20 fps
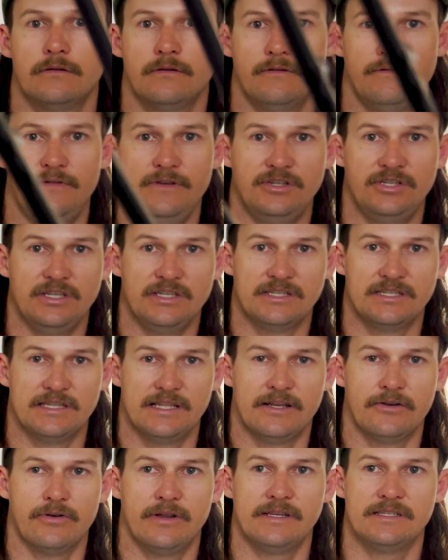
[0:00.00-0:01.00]
fishing
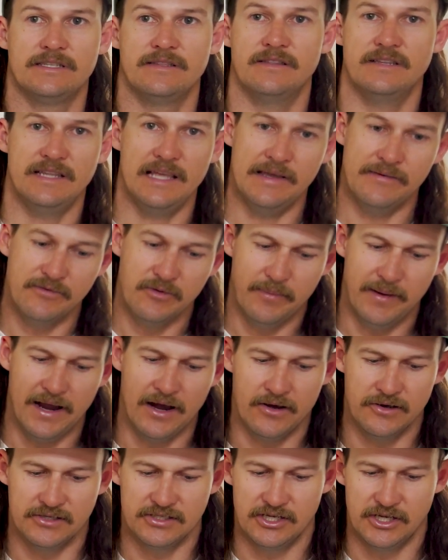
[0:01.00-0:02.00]
slick rigs in the dam for
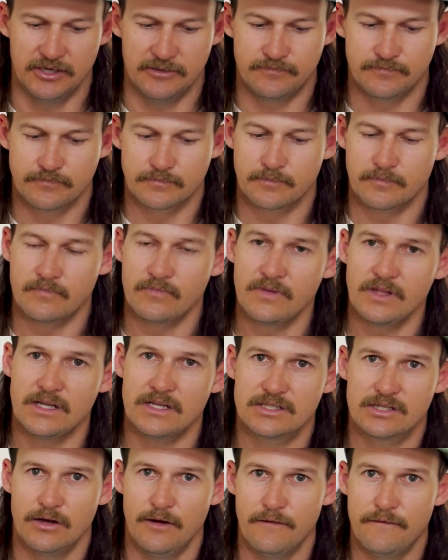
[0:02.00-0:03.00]
Barra. So it's
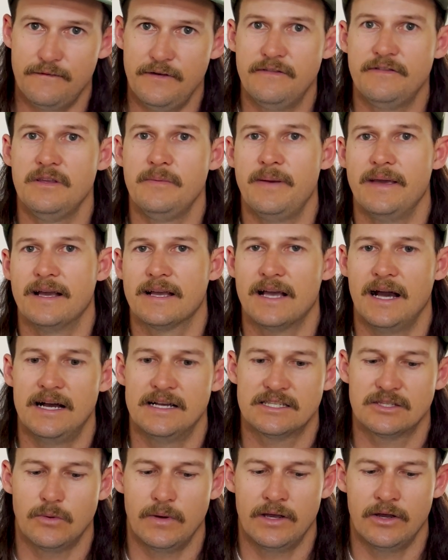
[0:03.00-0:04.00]
got 50 pound
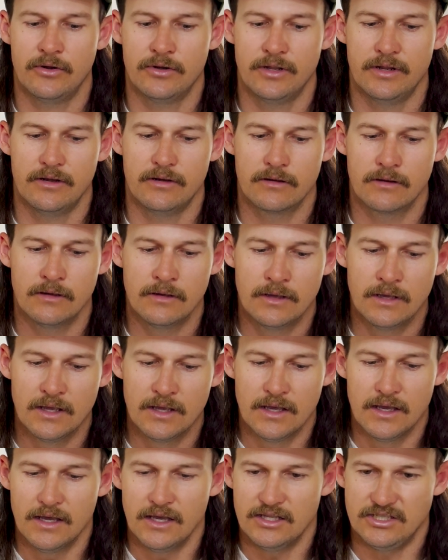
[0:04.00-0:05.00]
castaway on it,
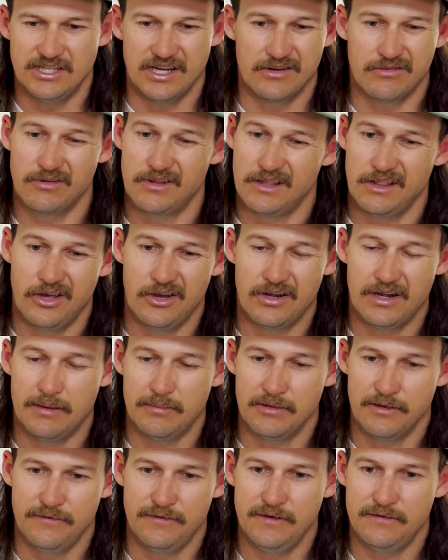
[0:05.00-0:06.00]
generally loaded up
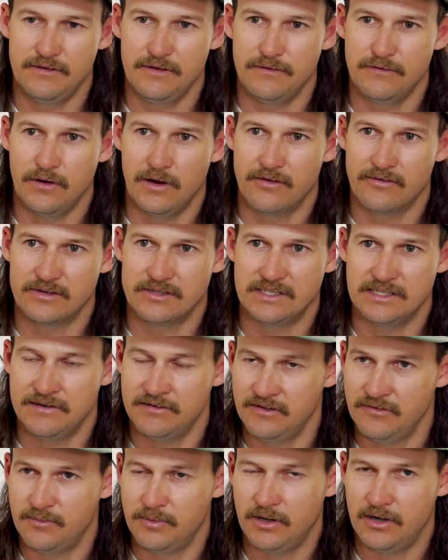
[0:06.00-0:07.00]
with a 55 or
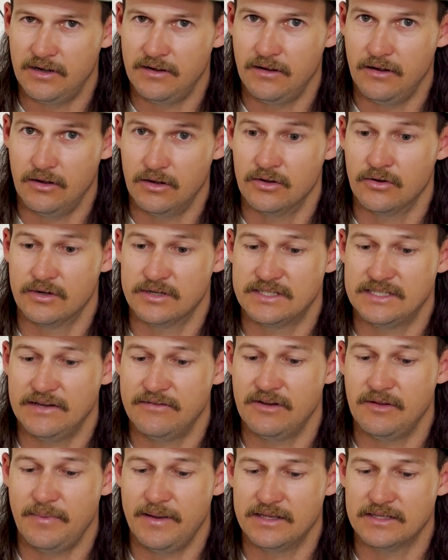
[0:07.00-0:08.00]
a
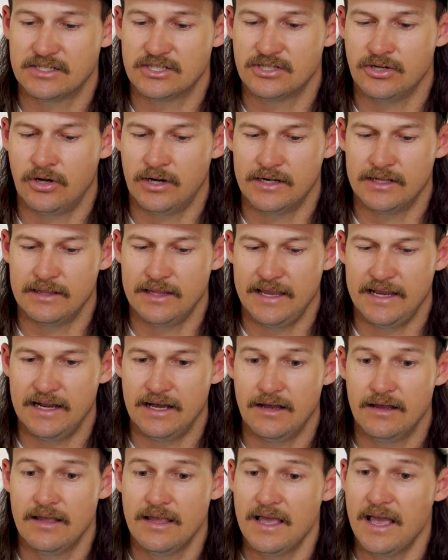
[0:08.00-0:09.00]
70 pound Schneider
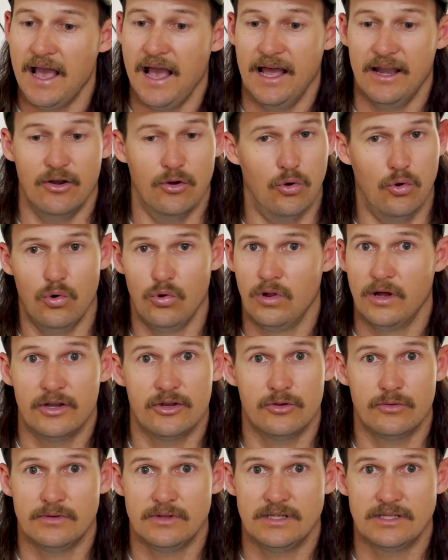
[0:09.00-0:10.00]
leader, and all I
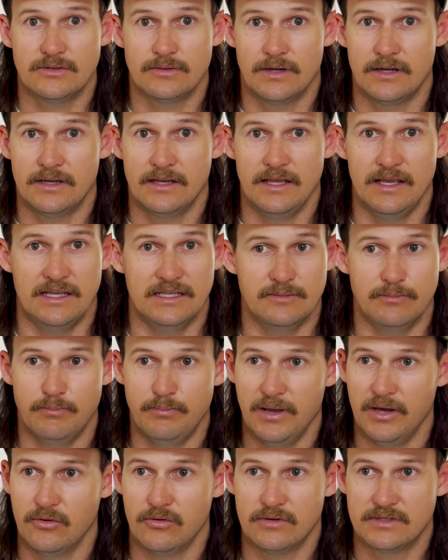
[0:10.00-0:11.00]
do with this one is
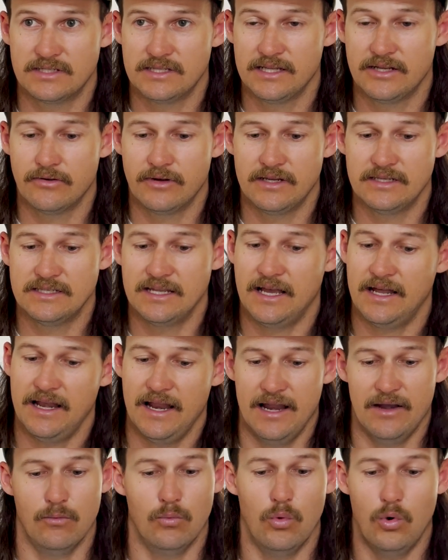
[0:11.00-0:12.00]
belt slick rigs out
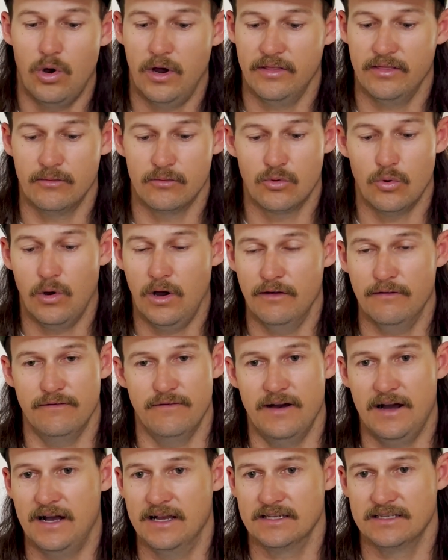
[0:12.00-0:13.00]
and wind them quite
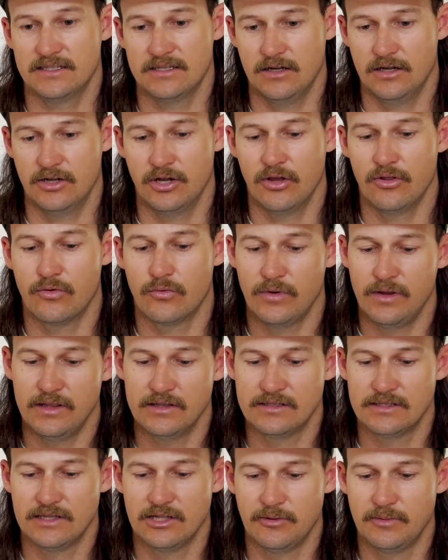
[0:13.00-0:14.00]
fast. I know the reel
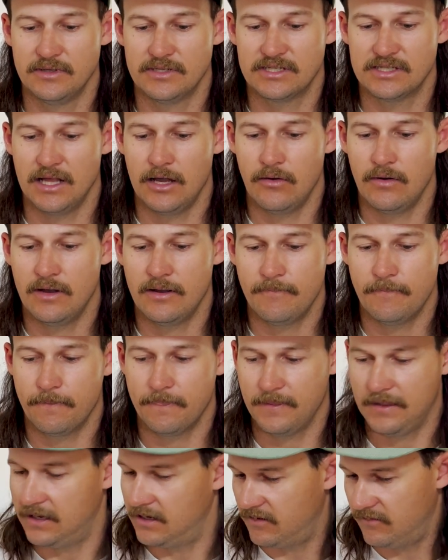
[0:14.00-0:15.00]
is a little bit slower,
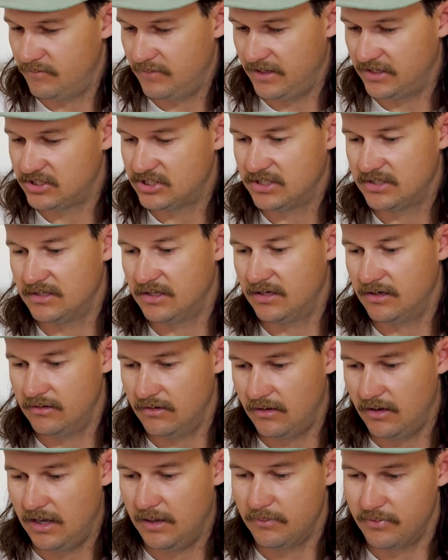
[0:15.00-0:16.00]
and I've mentioned that
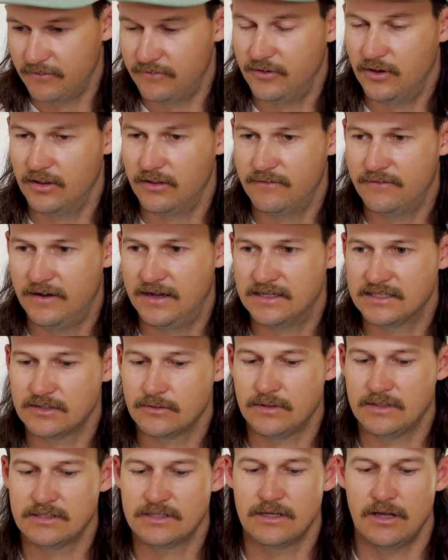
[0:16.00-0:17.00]
I prefer the faster
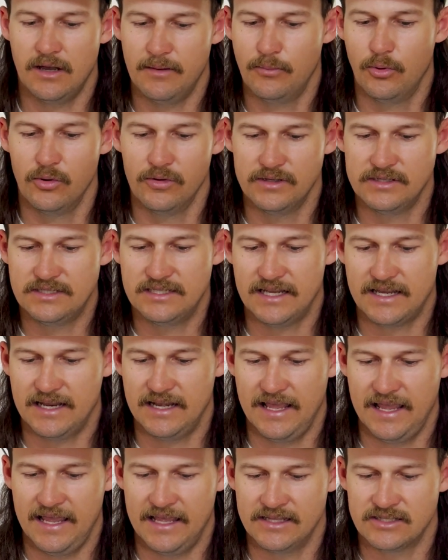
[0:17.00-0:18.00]
ones. I bought this second
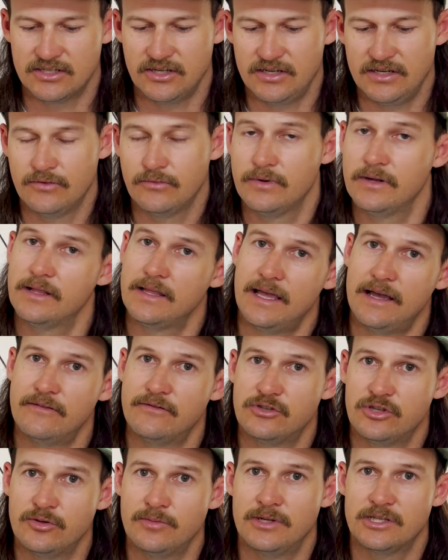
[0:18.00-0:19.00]
hand, so I didn't really have
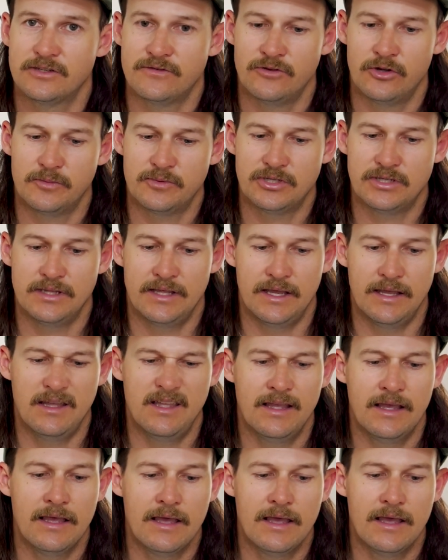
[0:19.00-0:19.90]
too much of an option there,